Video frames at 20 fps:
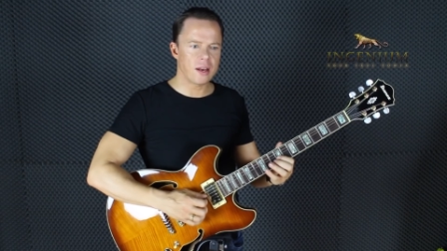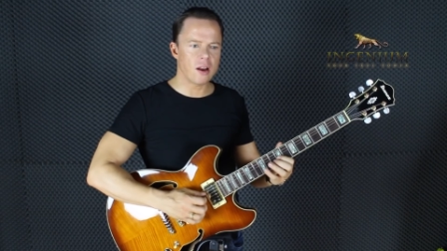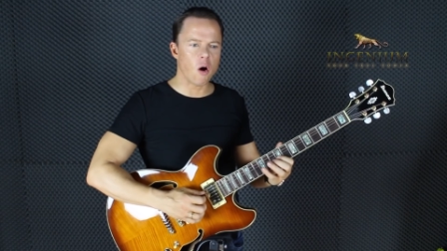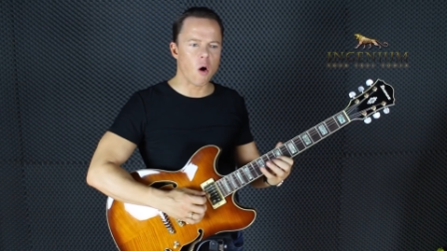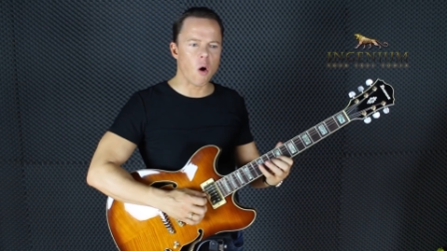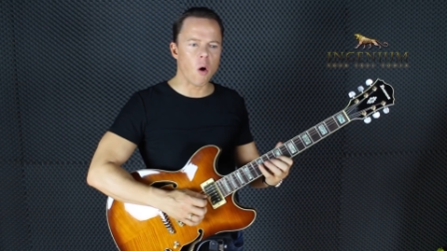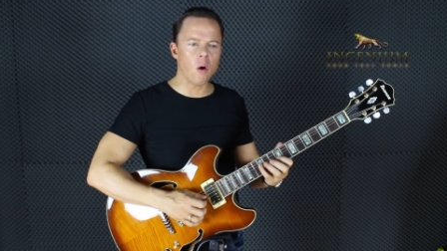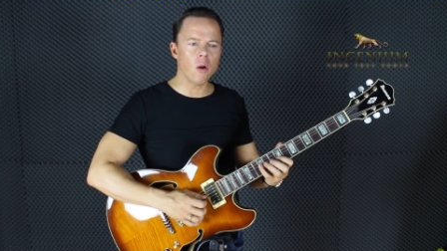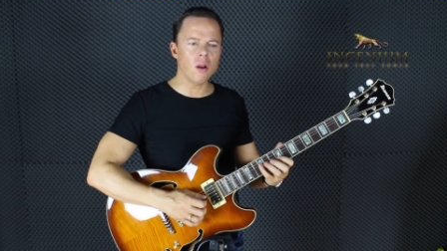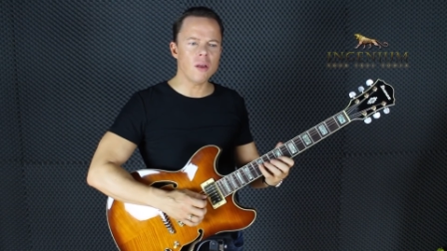Then
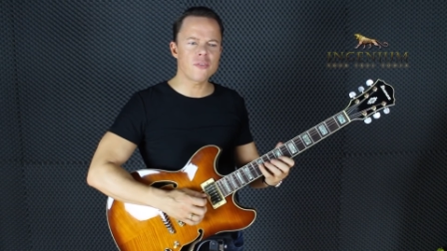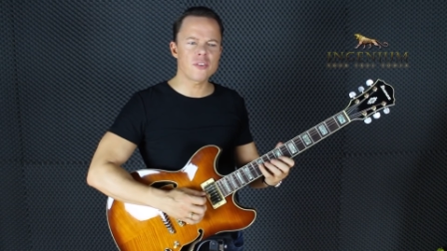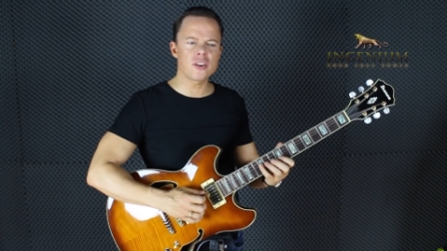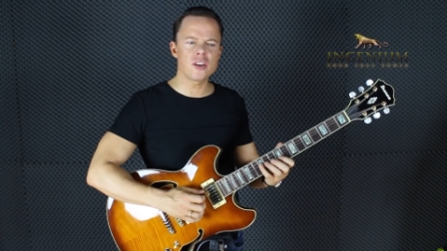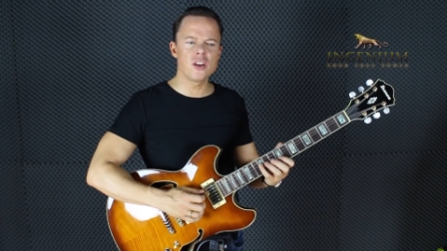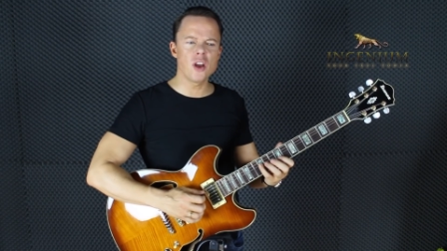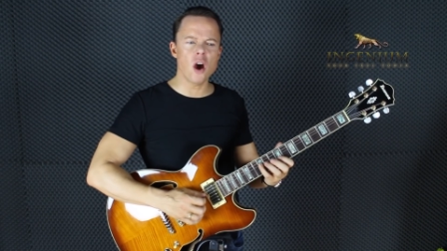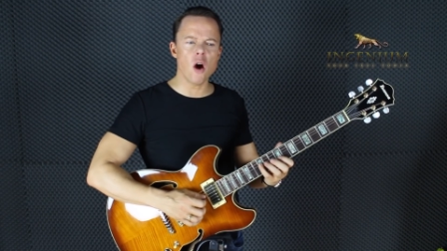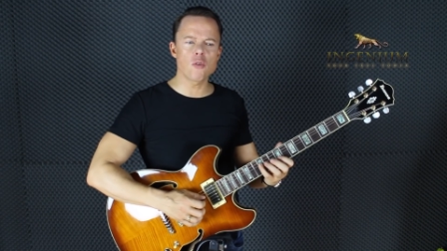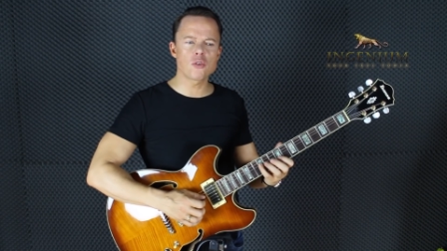all of the
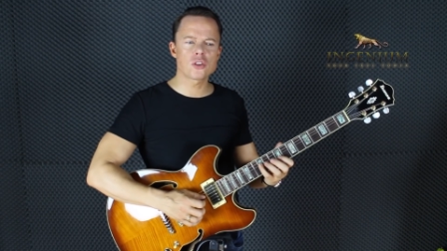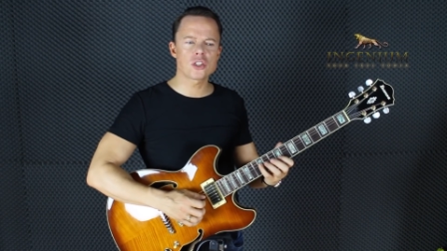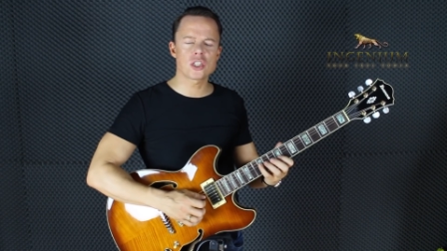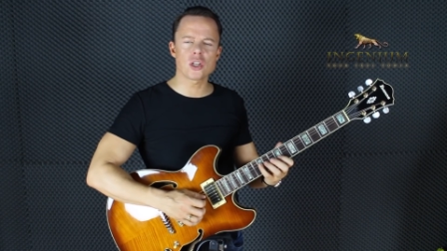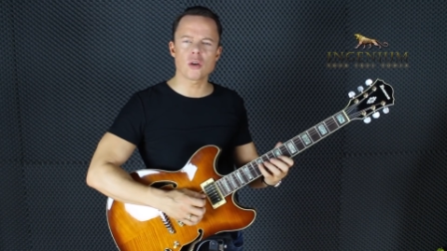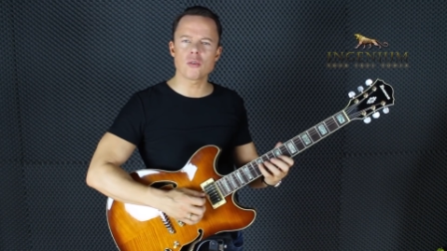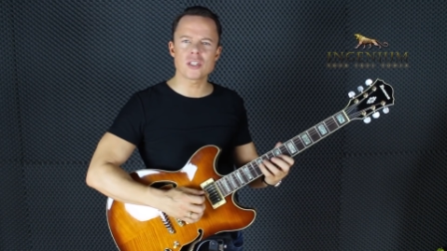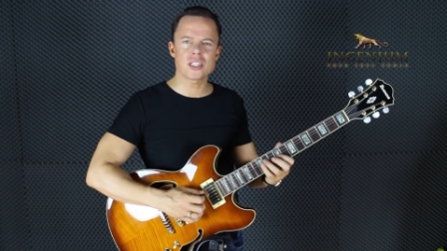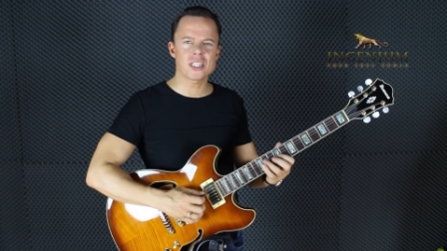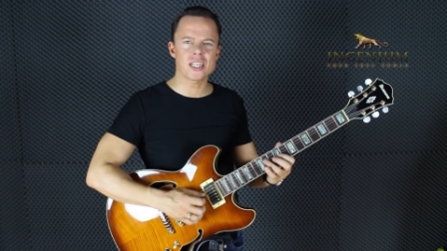notes
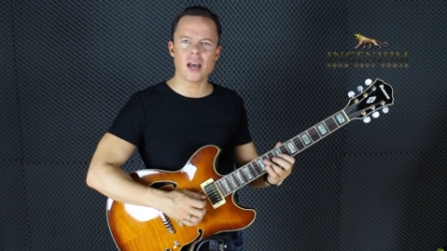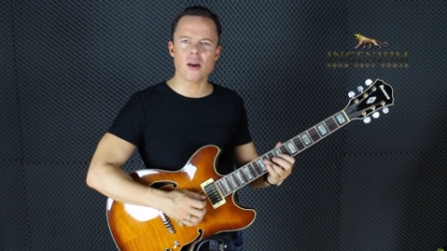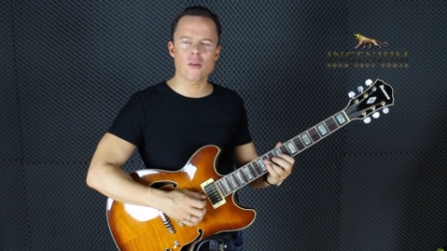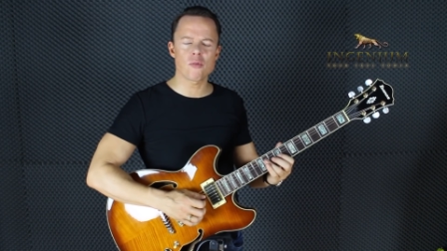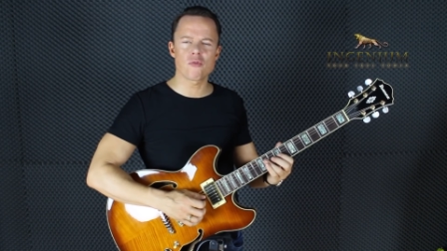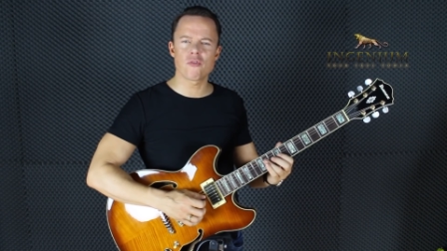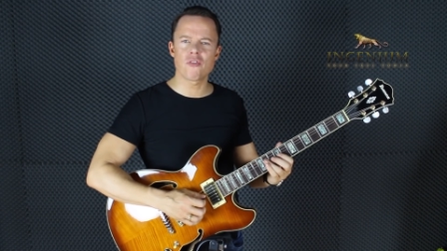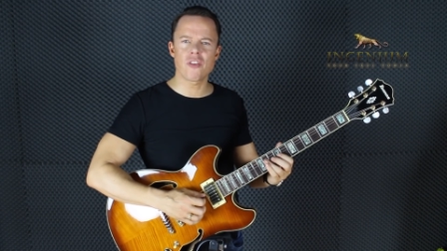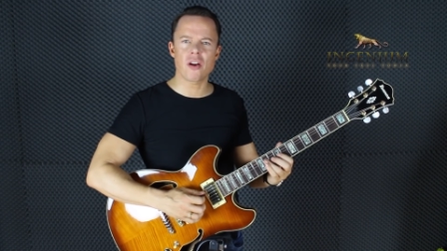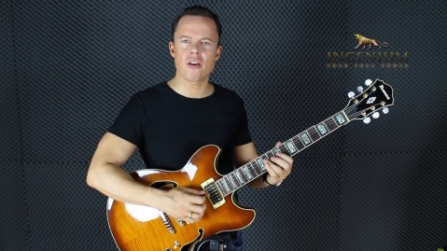don't
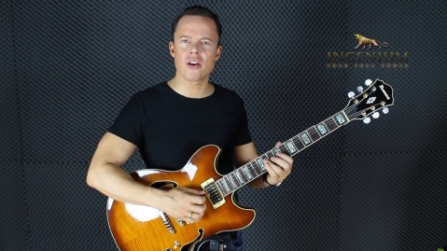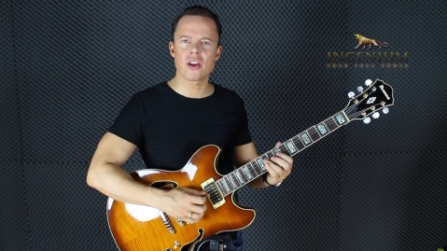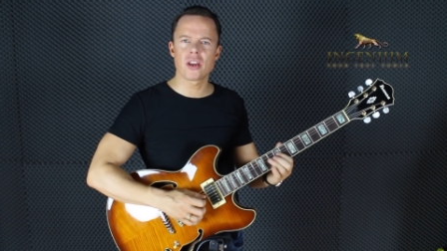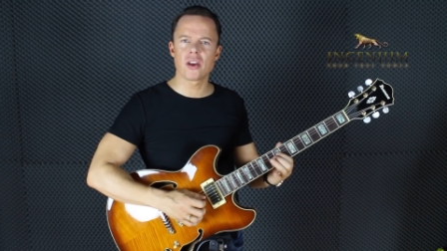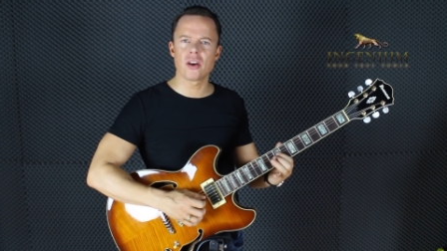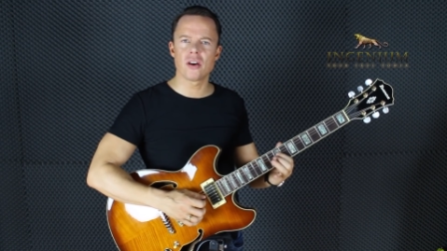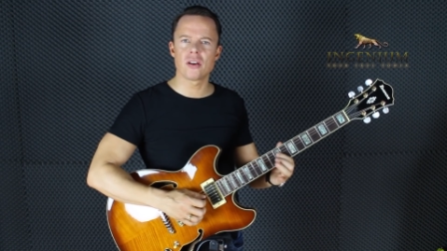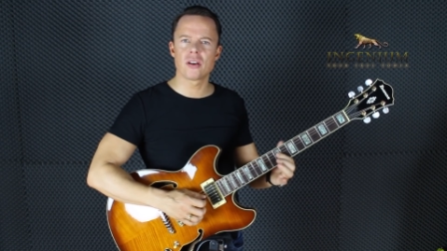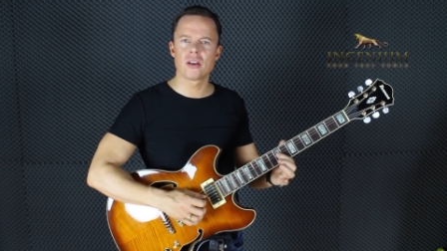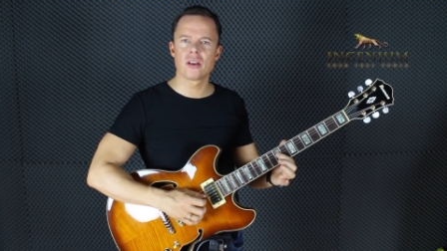sound very
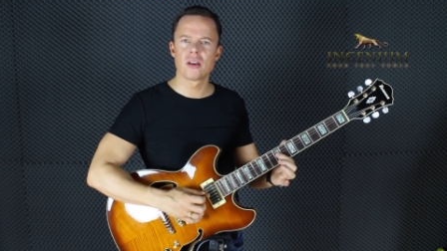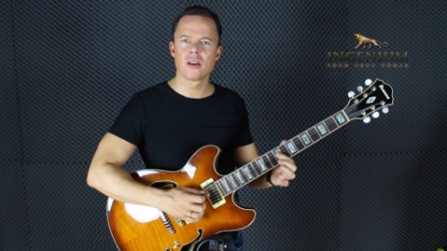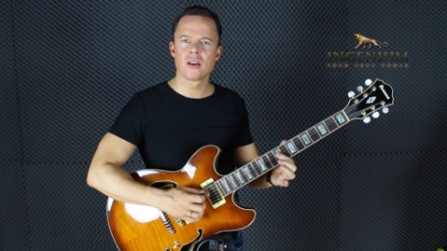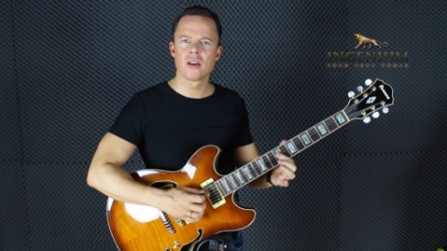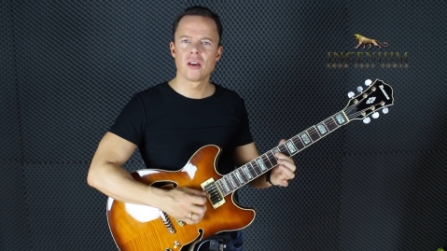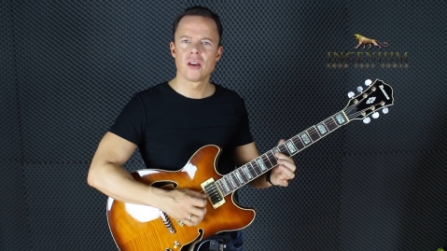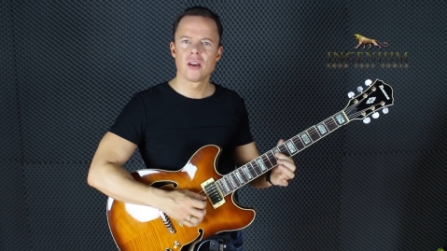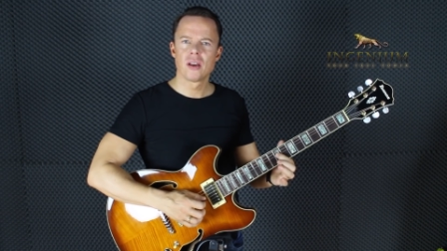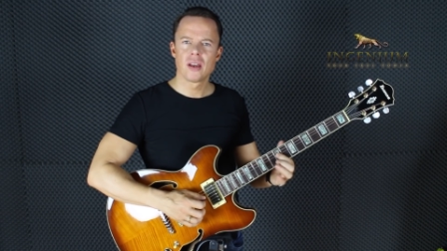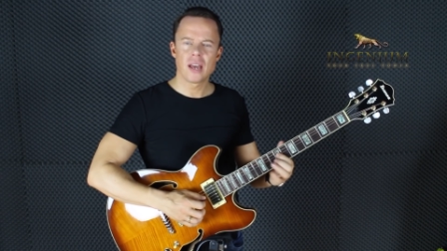good.
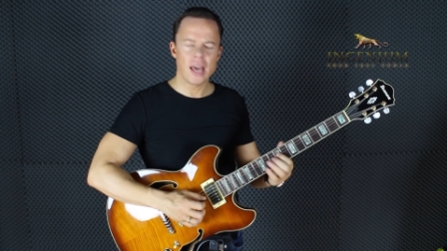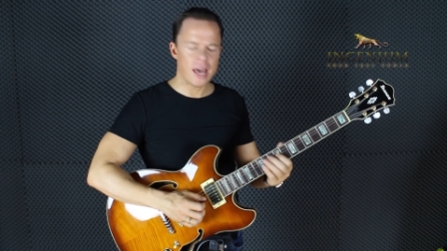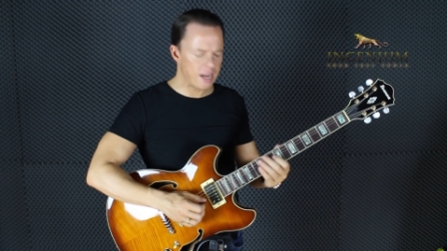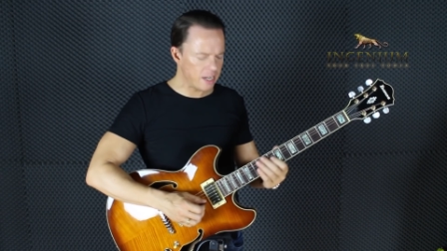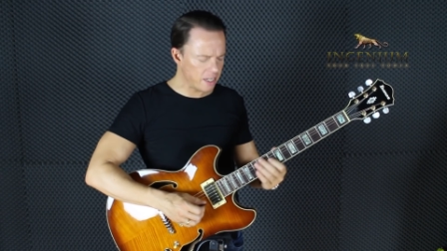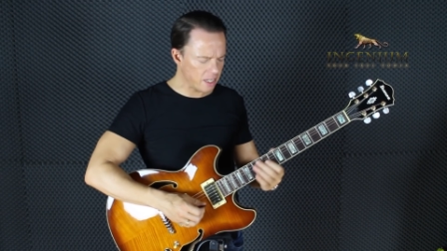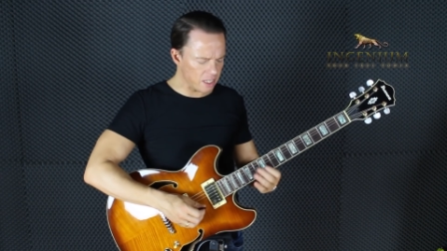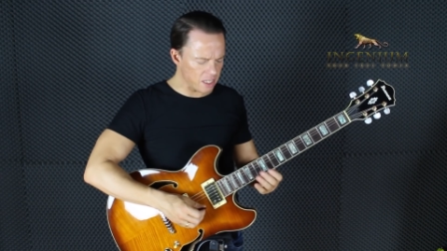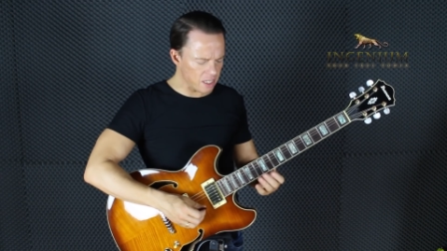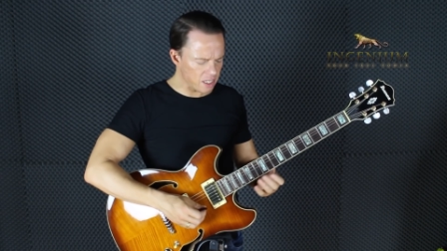And
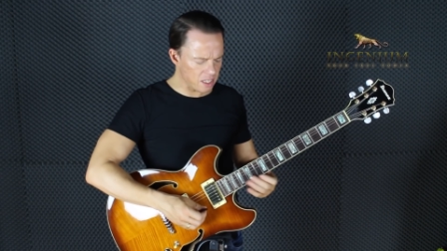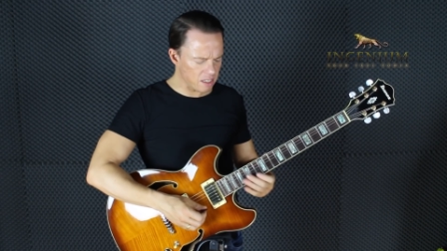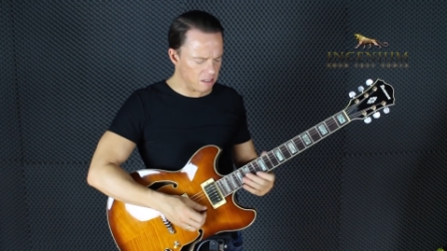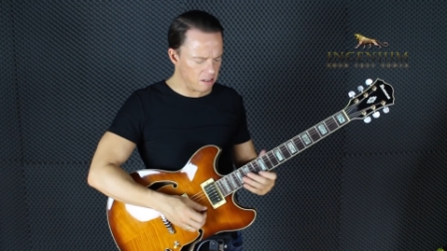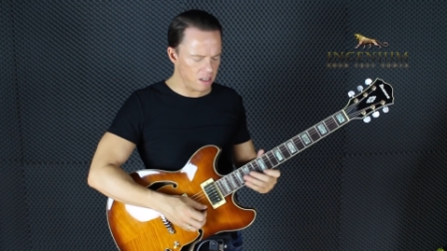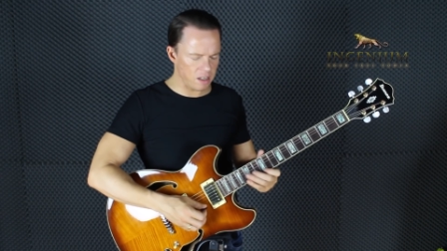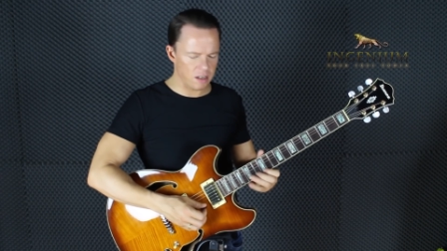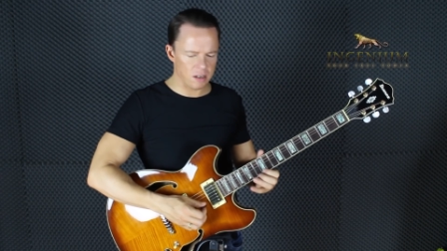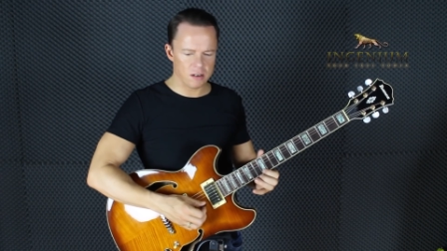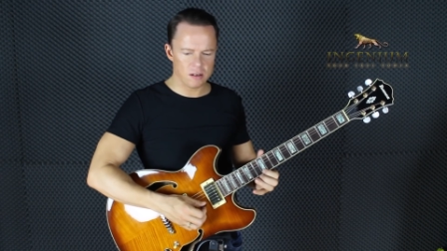it doesn't,
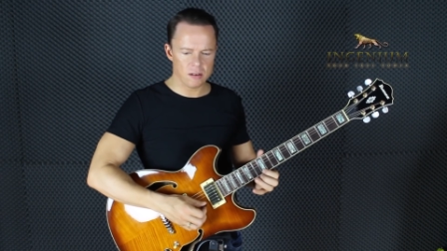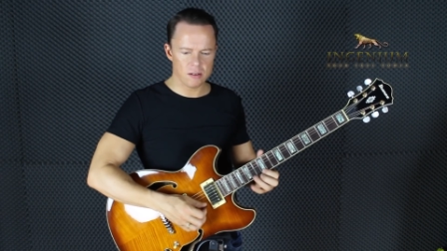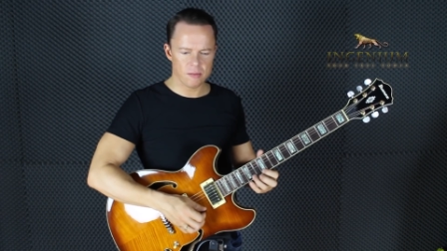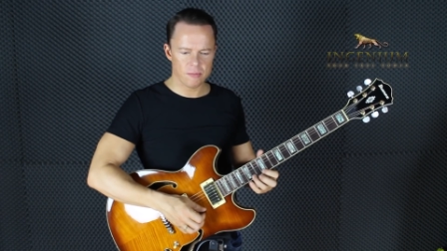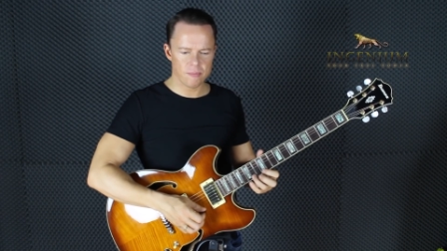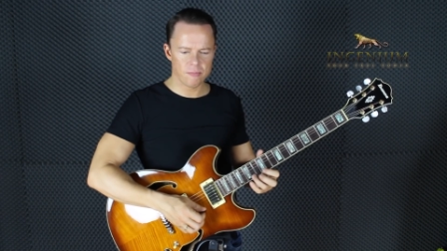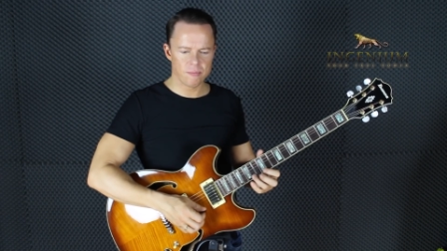you know.